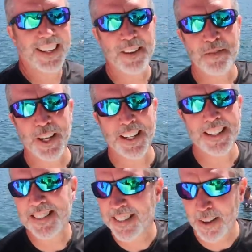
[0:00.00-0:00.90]

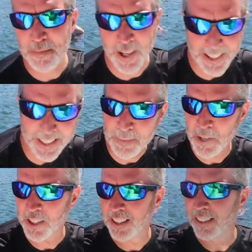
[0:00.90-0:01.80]
I'm out
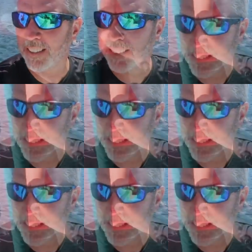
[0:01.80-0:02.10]
of here.